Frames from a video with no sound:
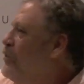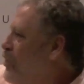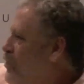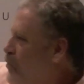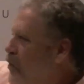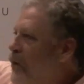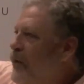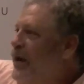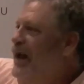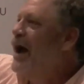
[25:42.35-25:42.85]

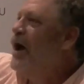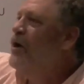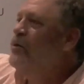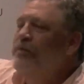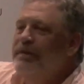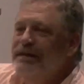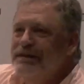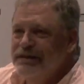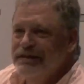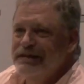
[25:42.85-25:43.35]
throwing
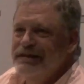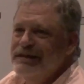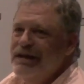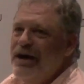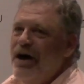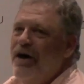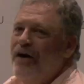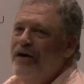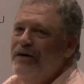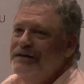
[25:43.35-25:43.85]
out business
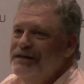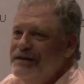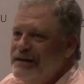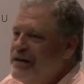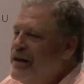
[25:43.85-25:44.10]
cards